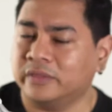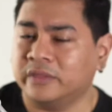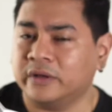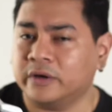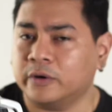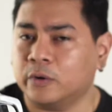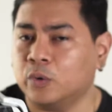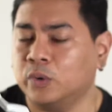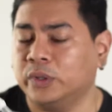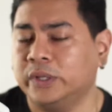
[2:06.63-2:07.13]

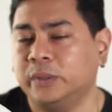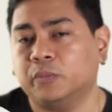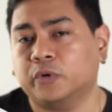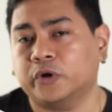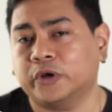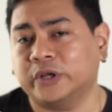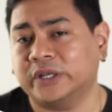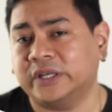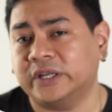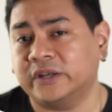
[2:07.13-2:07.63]
they're only
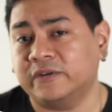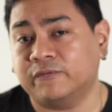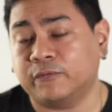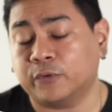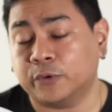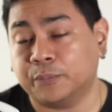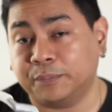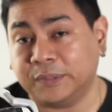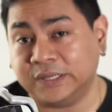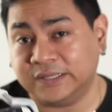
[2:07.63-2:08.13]
marketed
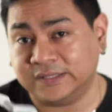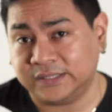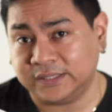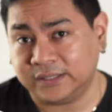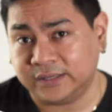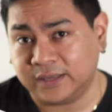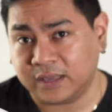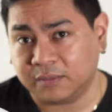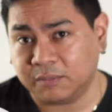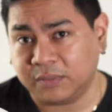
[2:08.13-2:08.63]
for
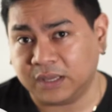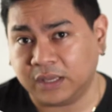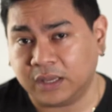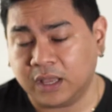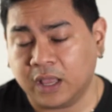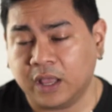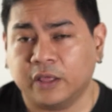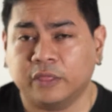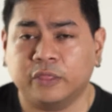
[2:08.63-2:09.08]
PC gaming,